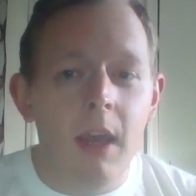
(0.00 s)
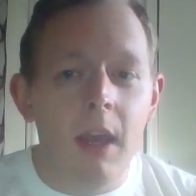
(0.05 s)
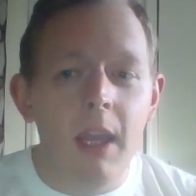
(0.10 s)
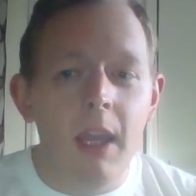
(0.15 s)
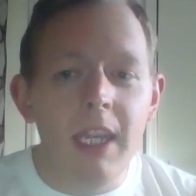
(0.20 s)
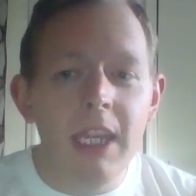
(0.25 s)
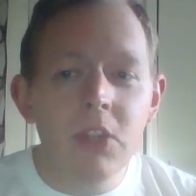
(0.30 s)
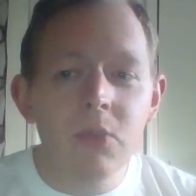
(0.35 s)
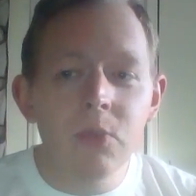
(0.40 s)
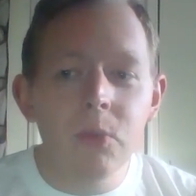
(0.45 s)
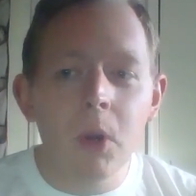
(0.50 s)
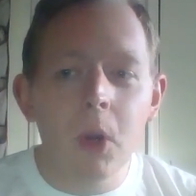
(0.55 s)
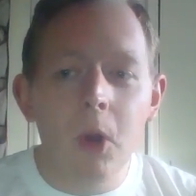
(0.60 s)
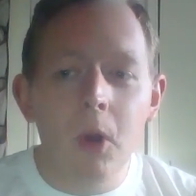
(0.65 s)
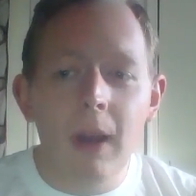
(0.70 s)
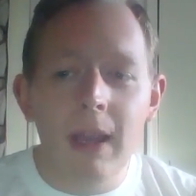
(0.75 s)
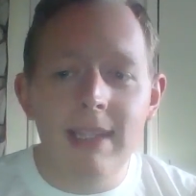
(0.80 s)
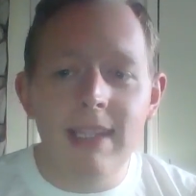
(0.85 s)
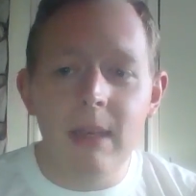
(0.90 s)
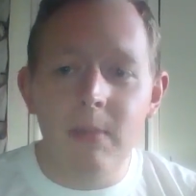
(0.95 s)
Each
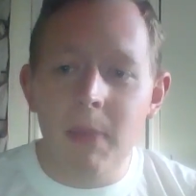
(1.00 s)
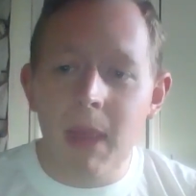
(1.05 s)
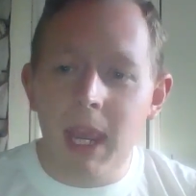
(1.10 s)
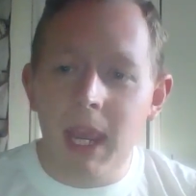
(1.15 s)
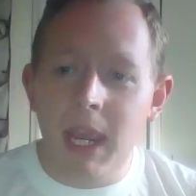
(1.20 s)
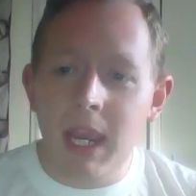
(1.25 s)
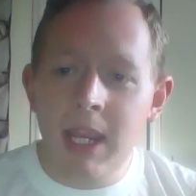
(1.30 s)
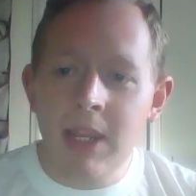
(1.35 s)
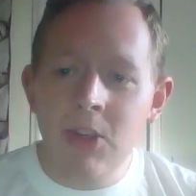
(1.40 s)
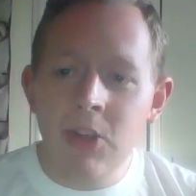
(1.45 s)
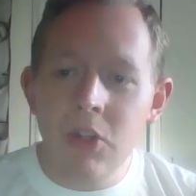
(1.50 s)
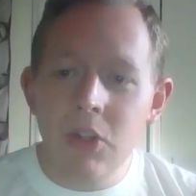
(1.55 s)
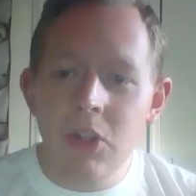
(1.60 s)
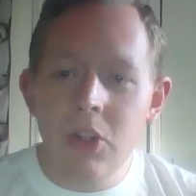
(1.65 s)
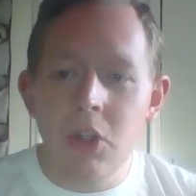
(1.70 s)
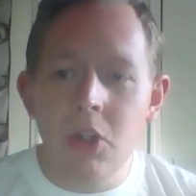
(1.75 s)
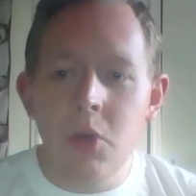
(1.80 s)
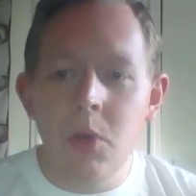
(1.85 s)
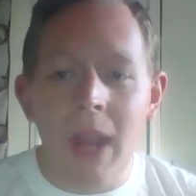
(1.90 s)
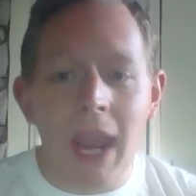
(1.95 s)
role has a page
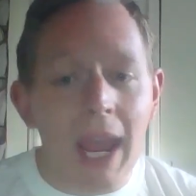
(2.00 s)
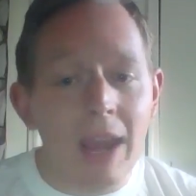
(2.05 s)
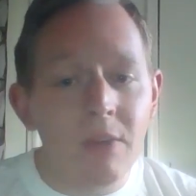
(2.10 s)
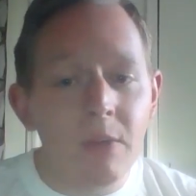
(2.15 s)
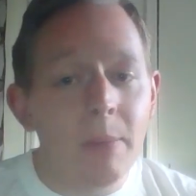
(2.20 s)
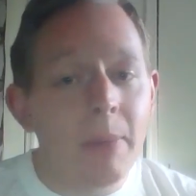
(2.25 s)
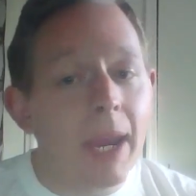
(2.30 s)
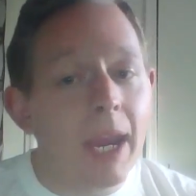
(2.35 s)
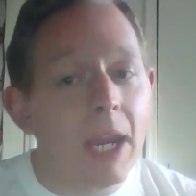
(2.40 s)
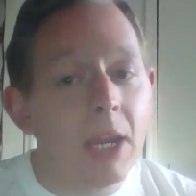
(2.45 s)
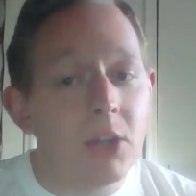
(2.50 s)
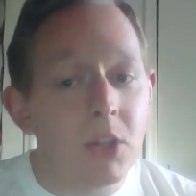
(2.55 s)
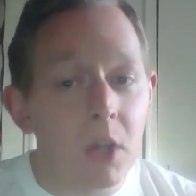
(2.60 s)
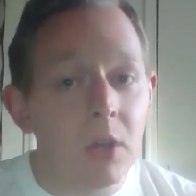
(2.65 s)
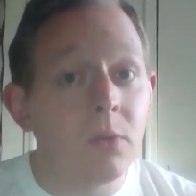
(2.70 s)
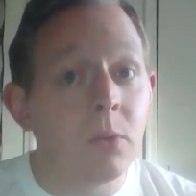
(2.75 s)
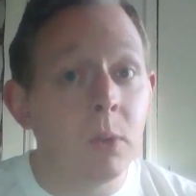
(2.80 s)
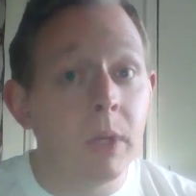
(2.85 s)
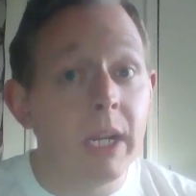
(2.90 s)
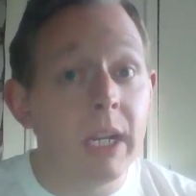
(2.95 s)
to half a page
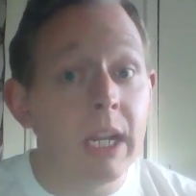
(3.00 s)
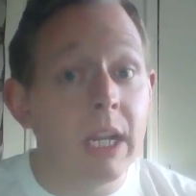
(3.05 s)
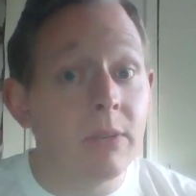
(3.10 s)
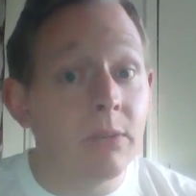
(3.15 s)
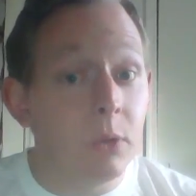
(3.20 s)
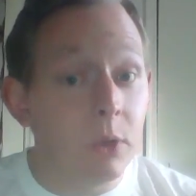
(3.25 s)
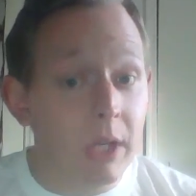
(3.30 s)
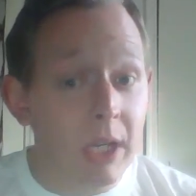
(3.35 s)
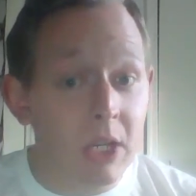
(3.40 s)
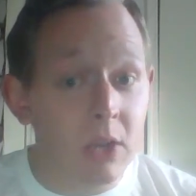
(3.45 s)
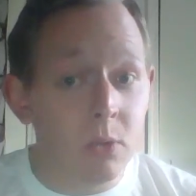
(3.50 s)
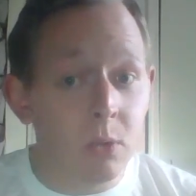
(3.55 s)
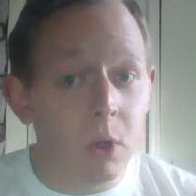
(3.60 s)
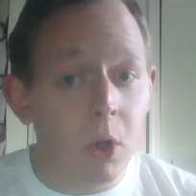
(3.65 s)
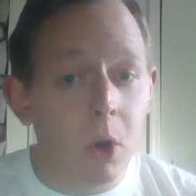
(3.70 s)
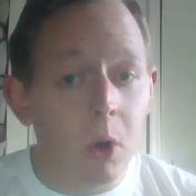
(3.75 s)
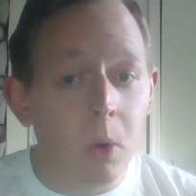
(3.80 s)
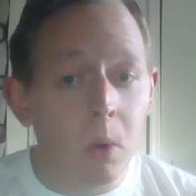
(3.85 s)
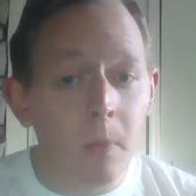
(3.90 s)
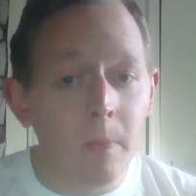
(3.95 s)
of reading for each
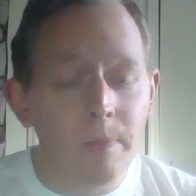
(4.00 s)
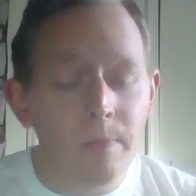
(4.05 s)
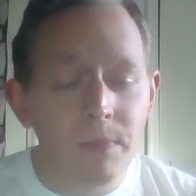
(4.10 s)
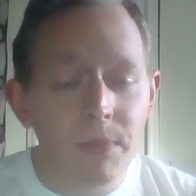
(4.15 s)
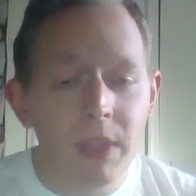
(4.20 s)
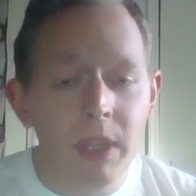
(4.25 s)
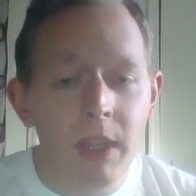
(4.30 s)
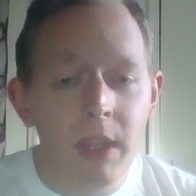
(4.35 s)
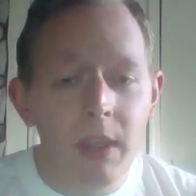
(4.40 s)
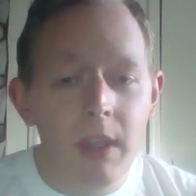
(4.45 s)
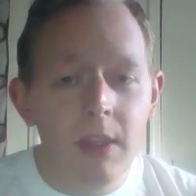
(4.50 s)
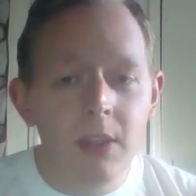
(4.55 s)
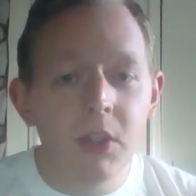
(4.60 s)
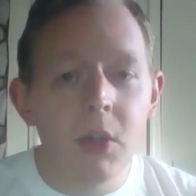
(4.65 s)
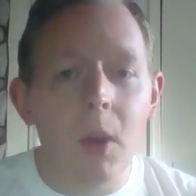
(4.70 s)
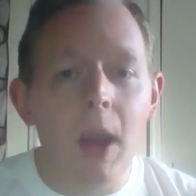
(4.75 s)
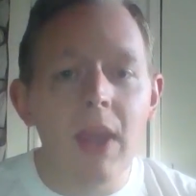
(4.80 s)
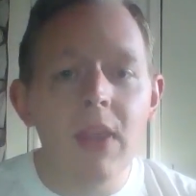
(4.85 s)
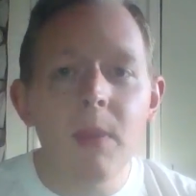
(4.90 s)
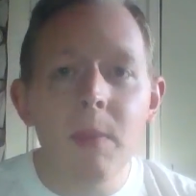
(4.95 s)
role.
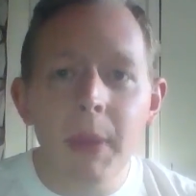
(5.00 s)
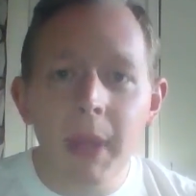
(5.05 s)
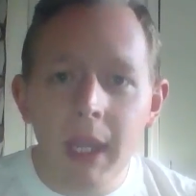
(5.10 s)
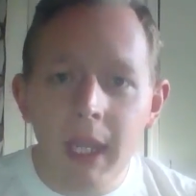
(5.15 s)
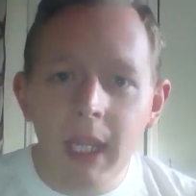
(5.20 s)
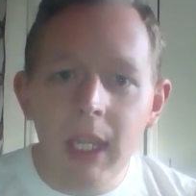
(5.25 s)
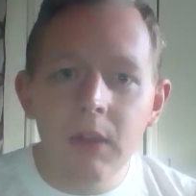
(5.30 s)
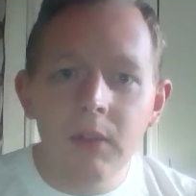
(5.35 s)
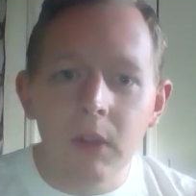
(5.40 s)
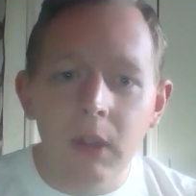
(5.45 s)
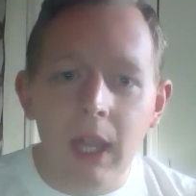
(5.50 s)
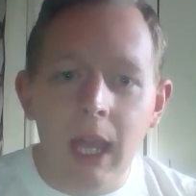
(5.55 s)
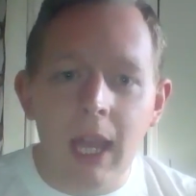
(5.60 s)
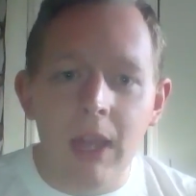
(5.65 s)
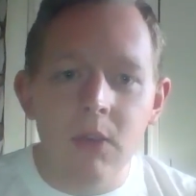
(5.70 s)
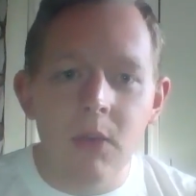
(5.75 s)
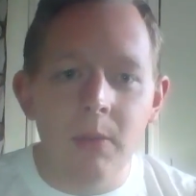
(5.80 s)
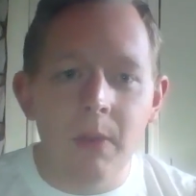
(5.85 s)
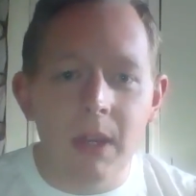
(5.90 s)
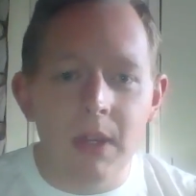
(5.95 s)
So at the beginning of
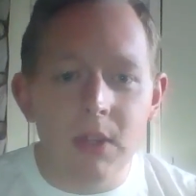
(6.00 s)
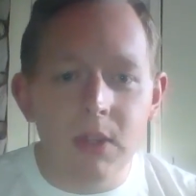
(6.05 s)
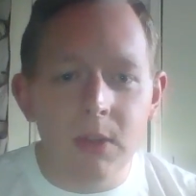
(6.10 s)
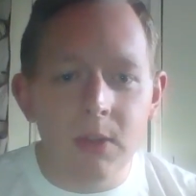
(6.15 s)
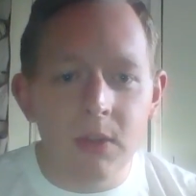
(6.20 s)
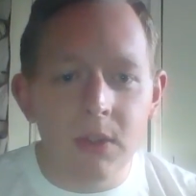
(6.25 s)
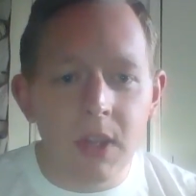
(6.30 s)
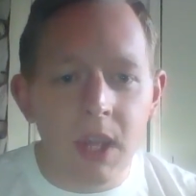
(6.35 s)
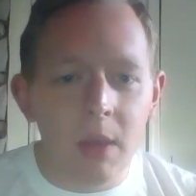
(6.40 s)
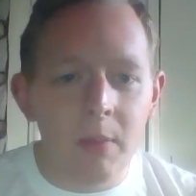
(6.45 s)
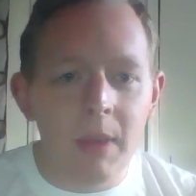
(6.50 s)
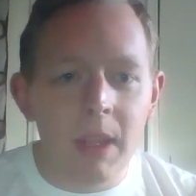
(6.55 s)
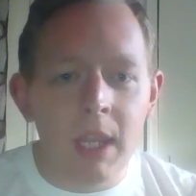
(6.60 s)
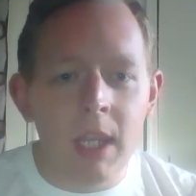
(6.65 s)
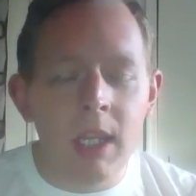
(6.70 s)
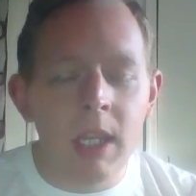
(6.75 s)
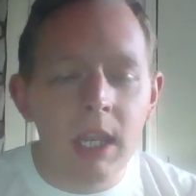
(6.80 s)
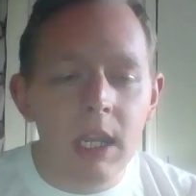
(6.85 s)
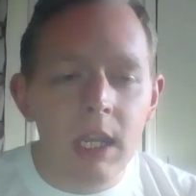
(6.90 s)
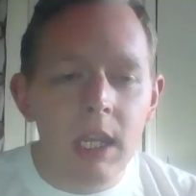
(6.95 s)
class, when my students come
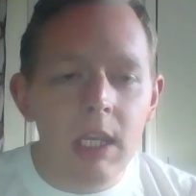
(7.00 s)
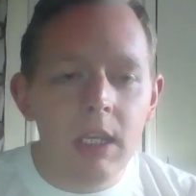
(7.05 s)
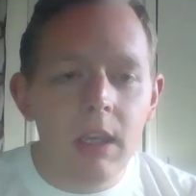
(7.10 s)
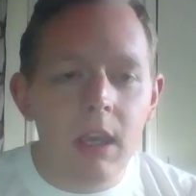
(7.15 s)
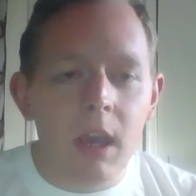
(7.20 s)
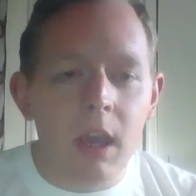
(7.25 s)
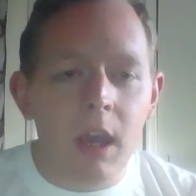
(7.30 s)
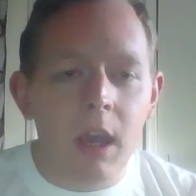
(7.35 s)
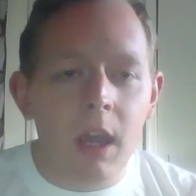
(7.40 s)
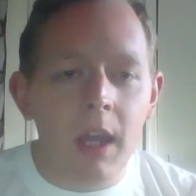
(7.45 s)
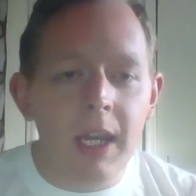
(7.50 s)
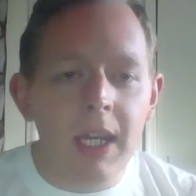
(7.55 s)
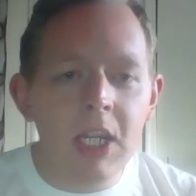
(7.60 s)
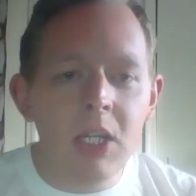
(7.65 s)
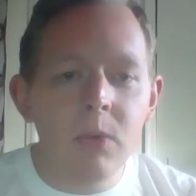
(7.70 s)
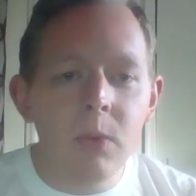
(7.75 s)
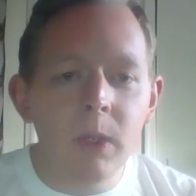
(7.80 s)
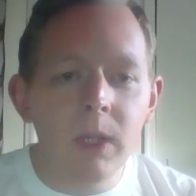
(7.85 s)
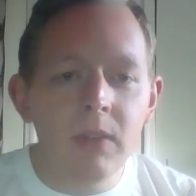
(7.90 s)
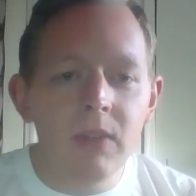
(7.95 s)
in,
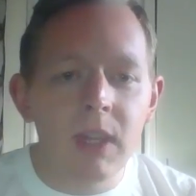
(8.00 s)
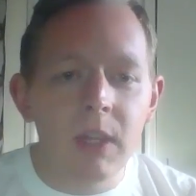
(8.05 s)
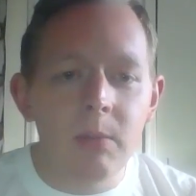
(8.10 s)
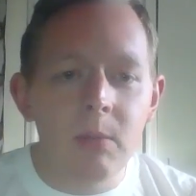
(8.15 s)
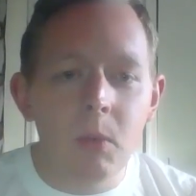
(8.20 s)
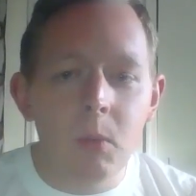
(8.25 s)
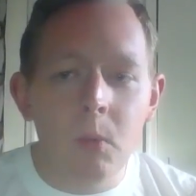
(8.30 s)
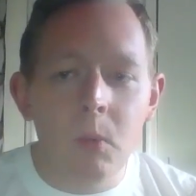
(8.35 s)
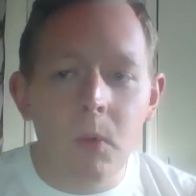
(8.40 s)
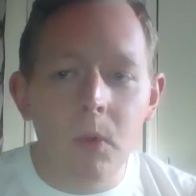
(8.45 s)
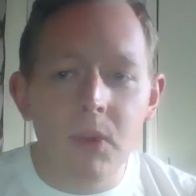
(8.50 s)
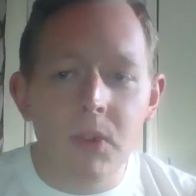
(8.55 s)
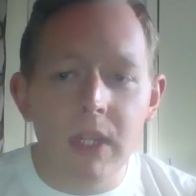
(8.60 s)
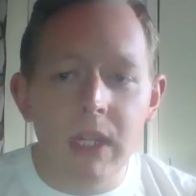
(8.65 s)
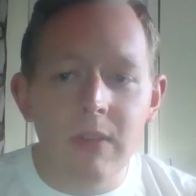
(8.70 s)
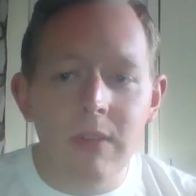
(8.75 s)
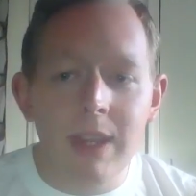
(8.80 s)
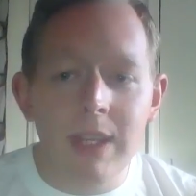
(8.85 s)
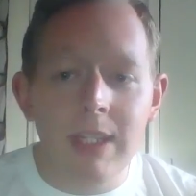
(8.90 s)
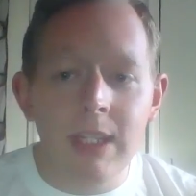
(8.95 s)
each one of them will
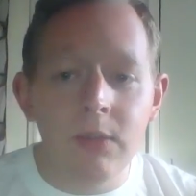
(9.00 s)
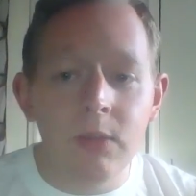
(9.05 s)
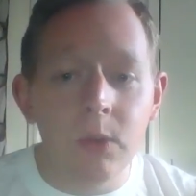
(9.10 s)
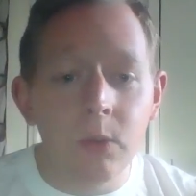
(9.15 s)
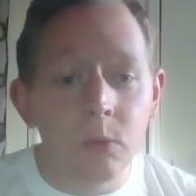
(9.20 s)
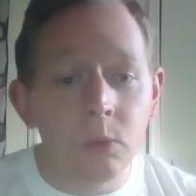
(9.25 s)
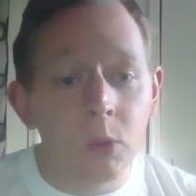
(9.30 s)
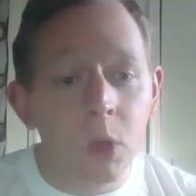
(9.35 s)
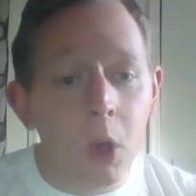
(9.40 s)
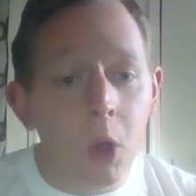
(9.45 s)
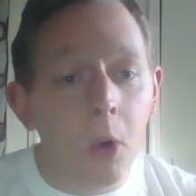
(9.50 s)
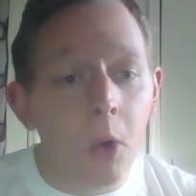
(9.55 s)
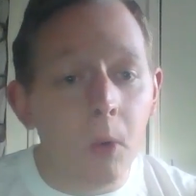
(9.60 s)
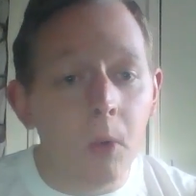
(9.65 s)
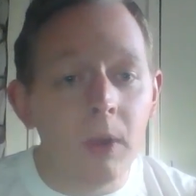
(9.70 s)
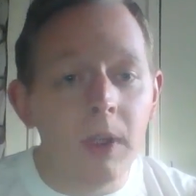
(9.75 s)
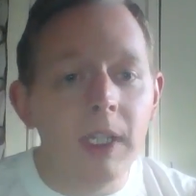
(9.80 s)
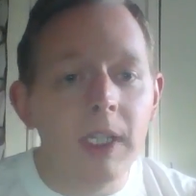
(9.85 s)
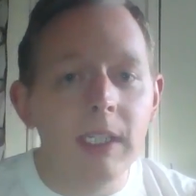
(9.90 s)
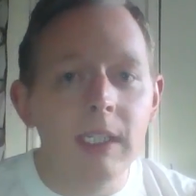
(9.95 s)
receive a different role.